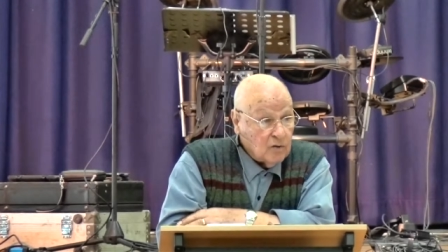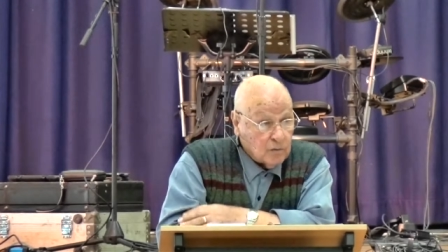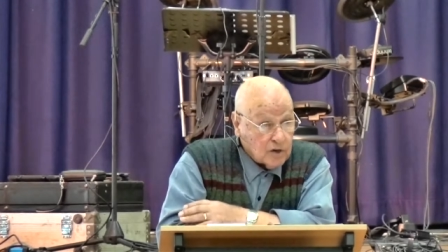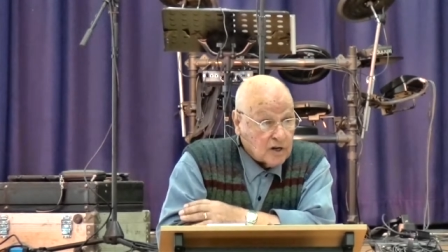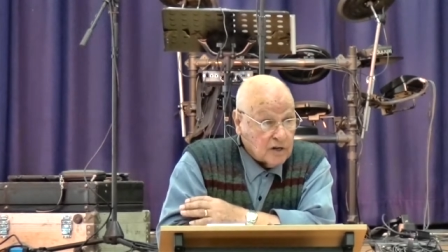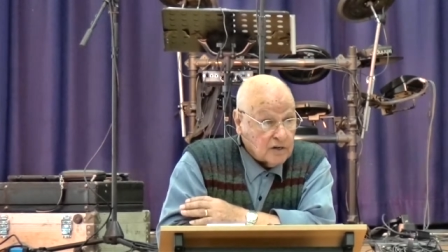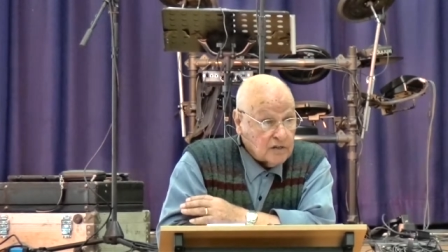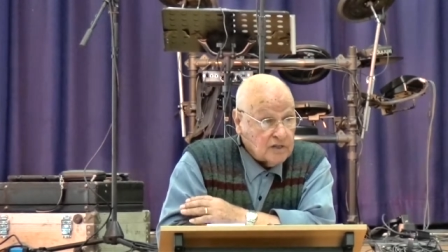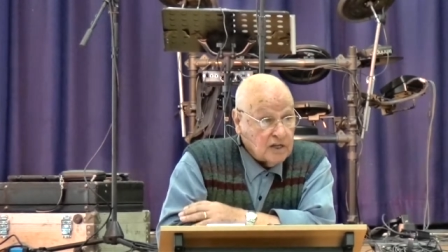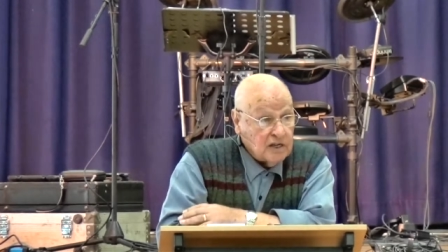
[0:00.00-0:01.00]

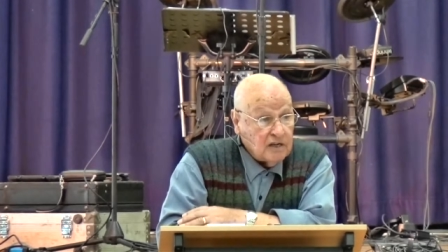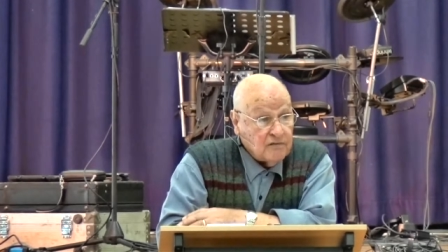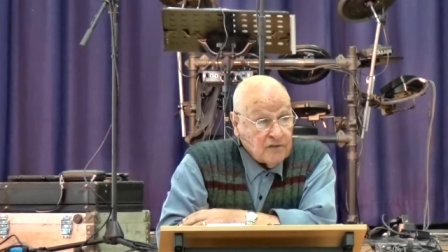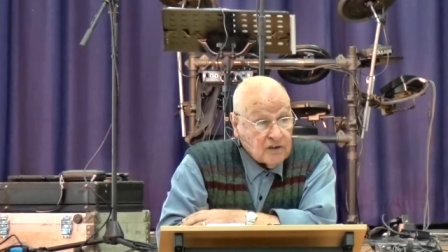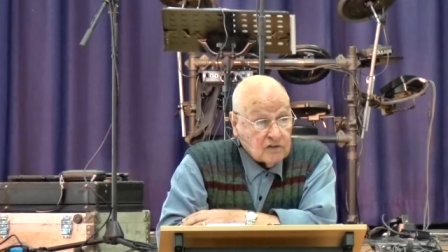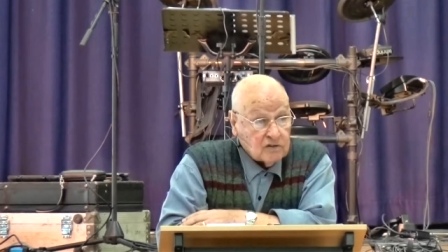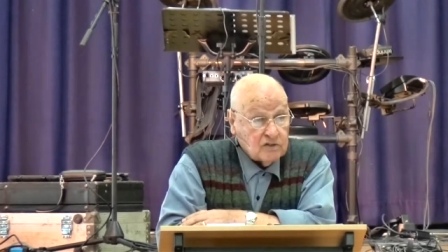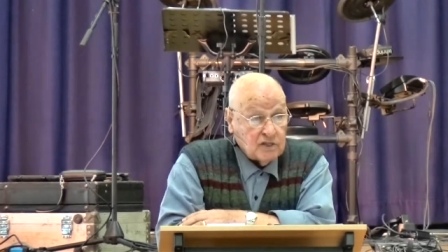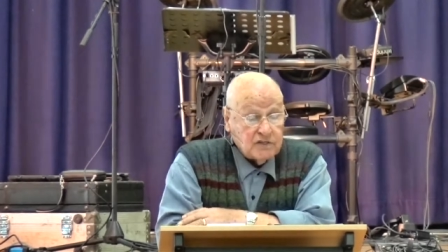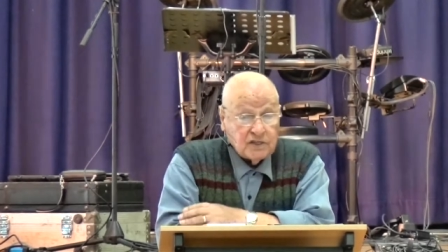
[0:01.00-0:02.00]
workers in the field.
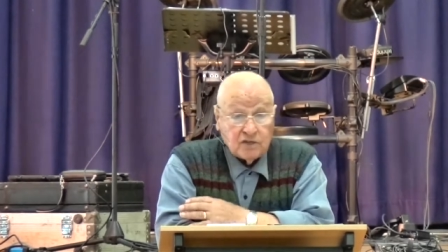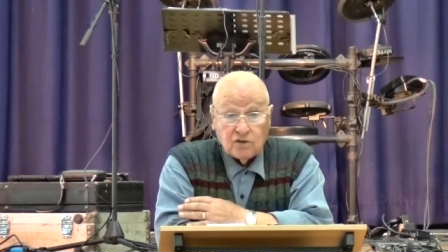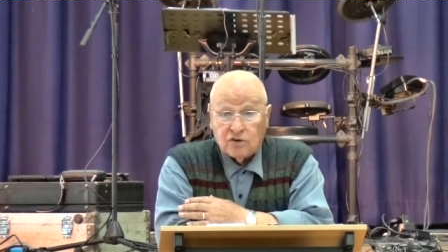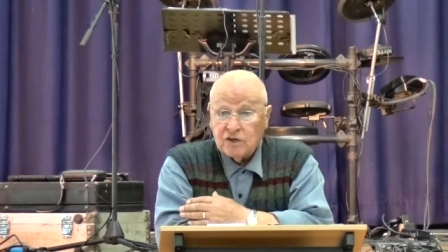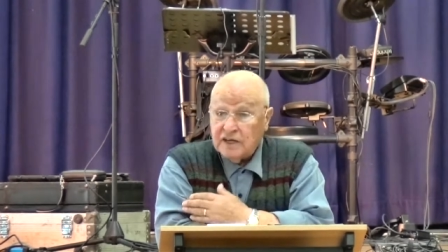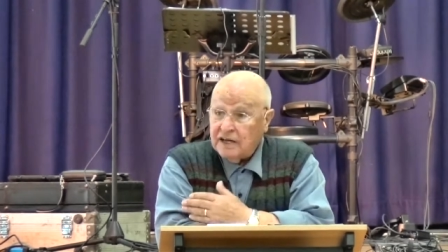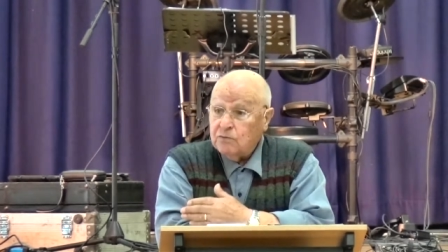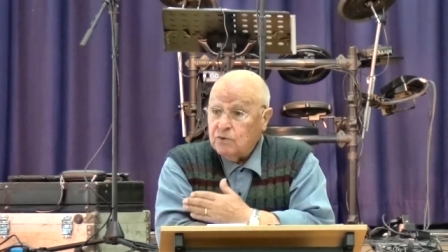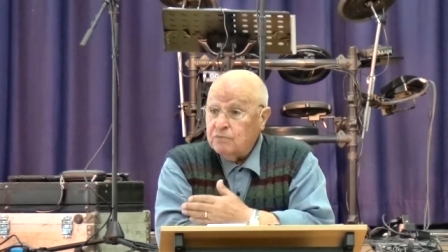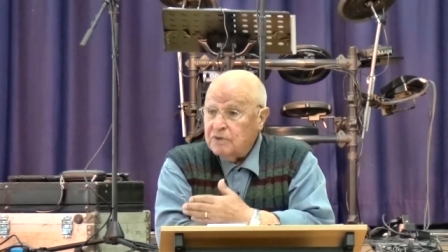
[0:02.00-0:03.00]
He said, Lord,
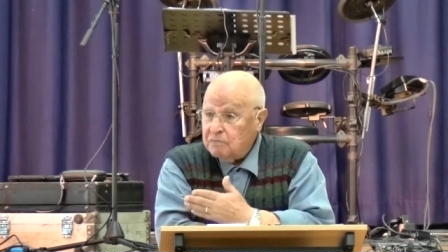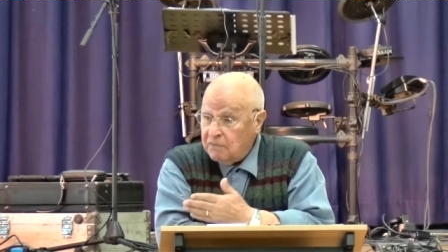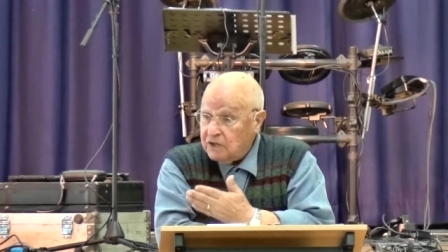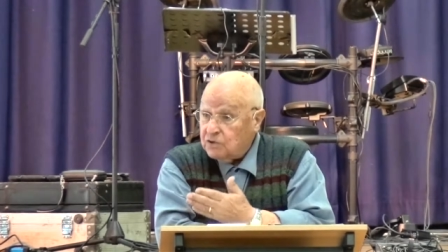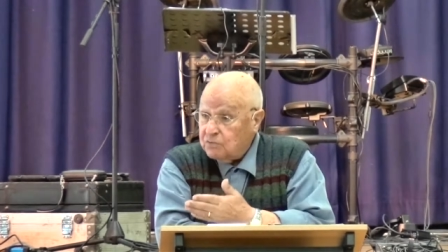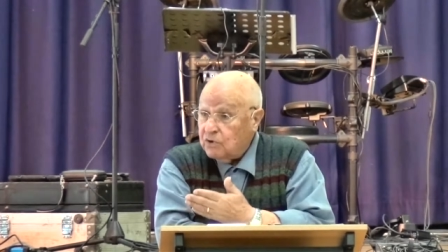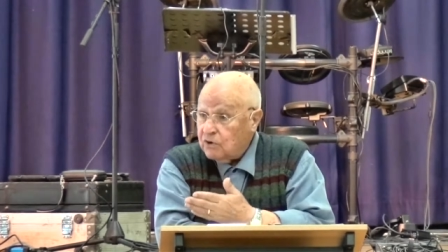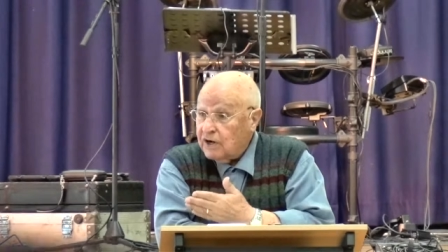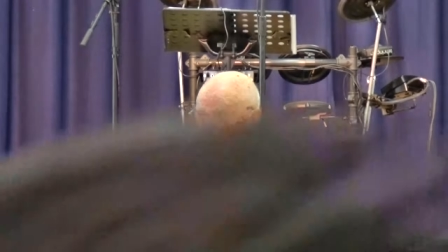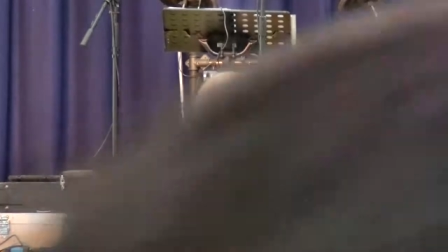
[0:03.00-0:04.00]
that would be much
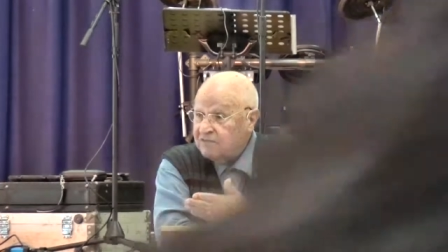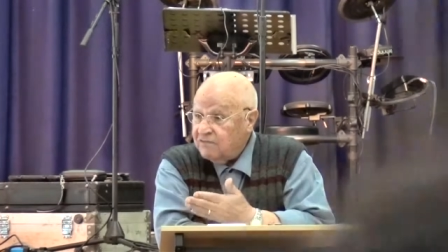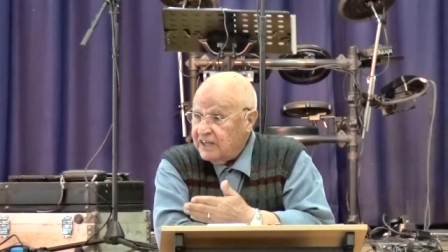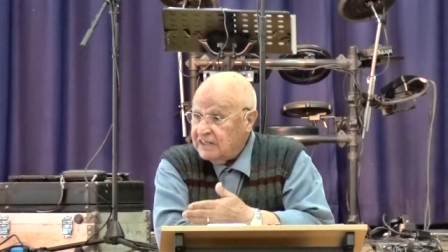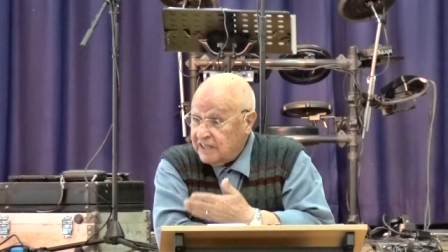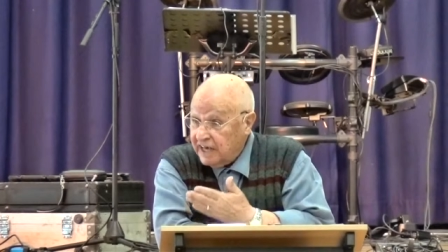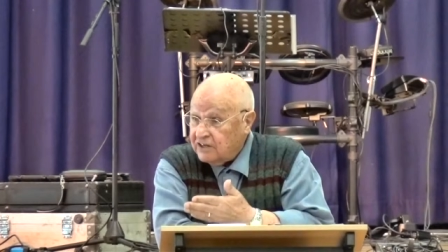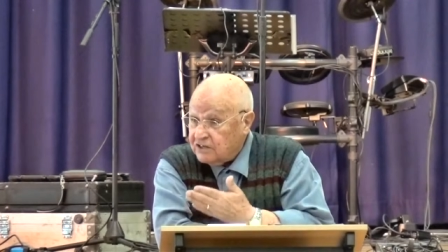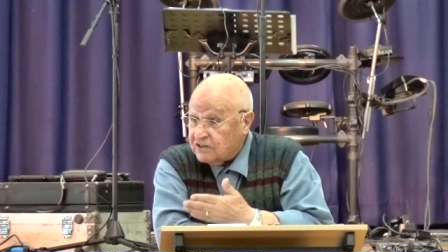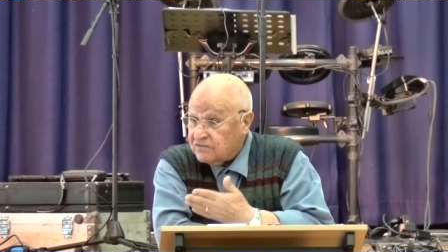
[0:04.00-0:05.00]
more
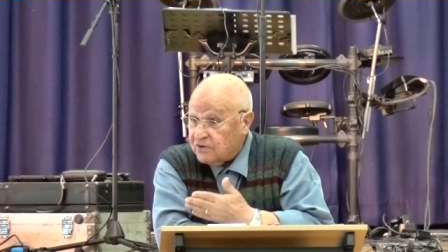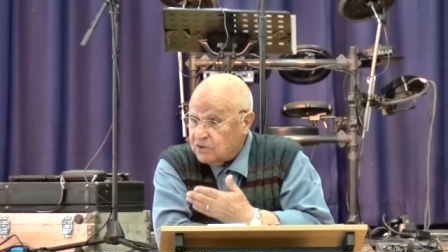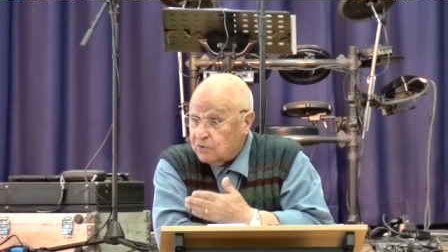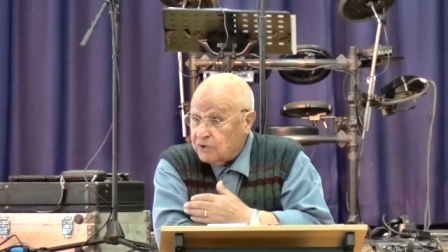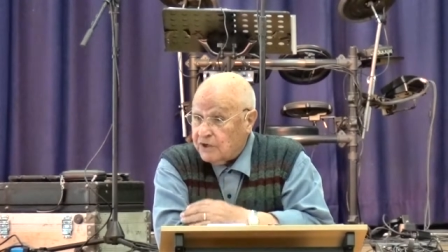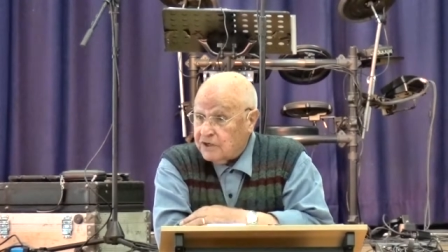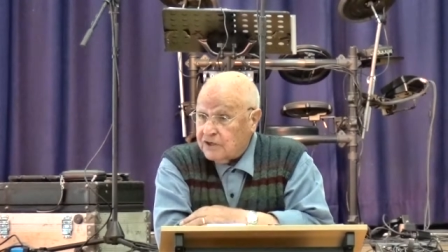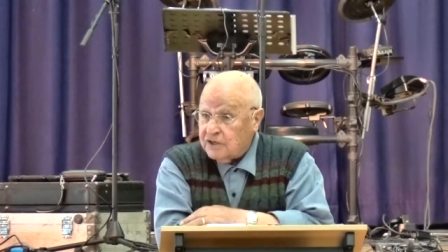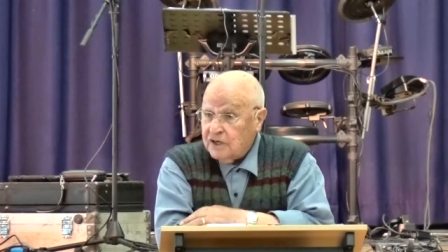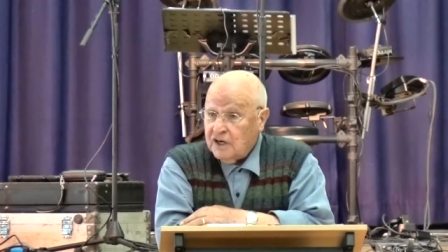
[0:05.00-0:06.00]
advantageous for the
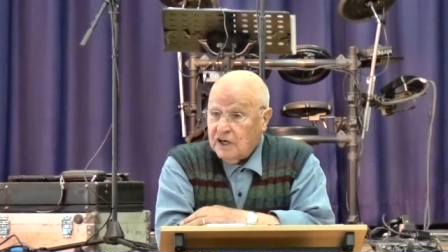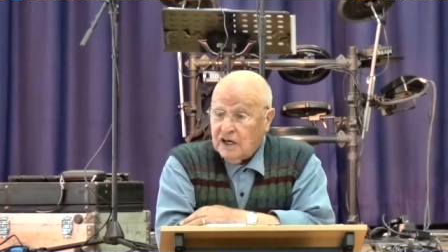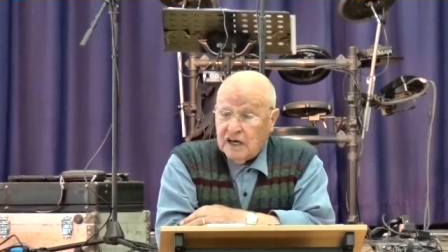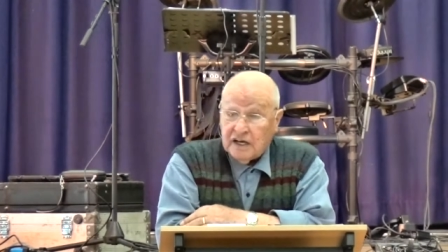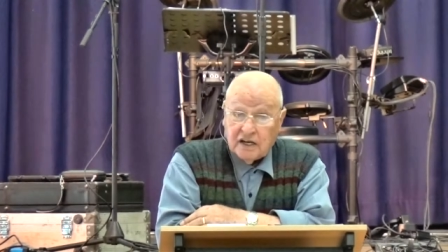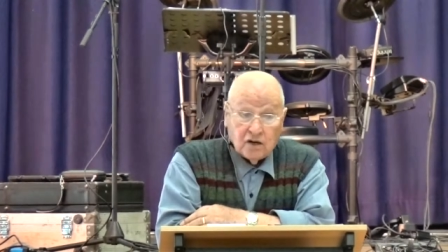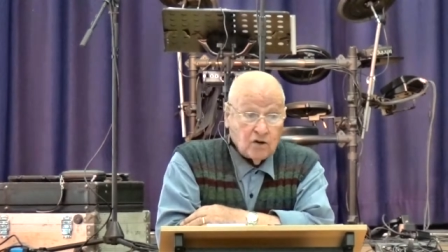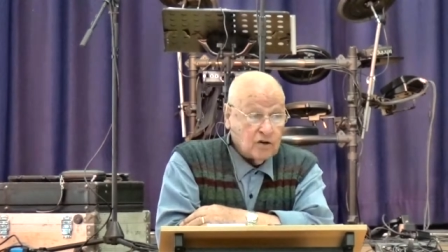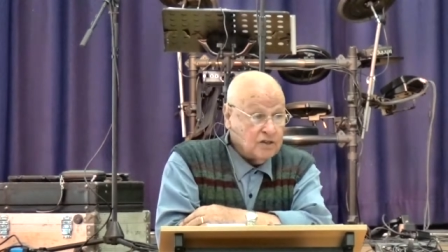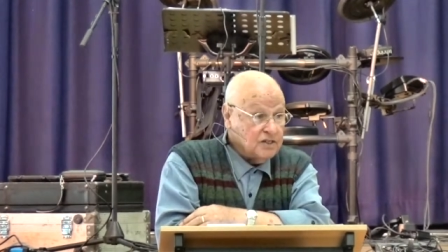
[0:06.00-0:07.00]
work. And the
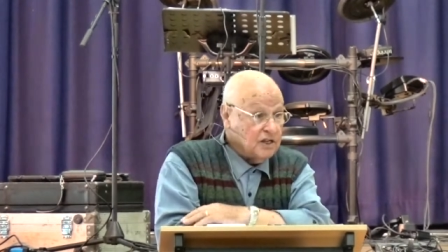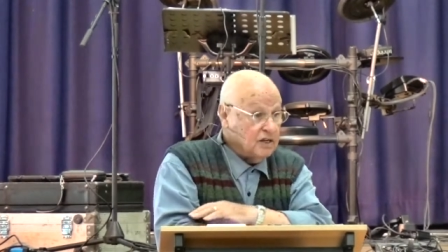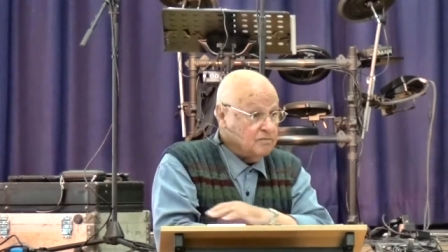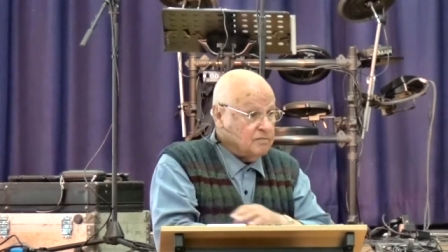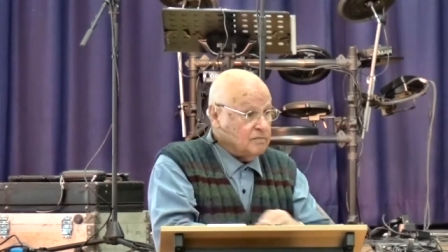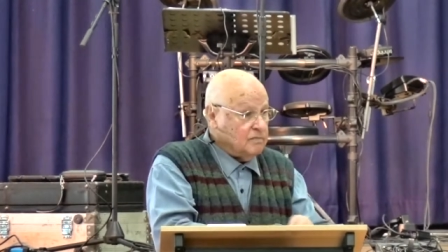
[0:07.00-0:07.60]
Lord said,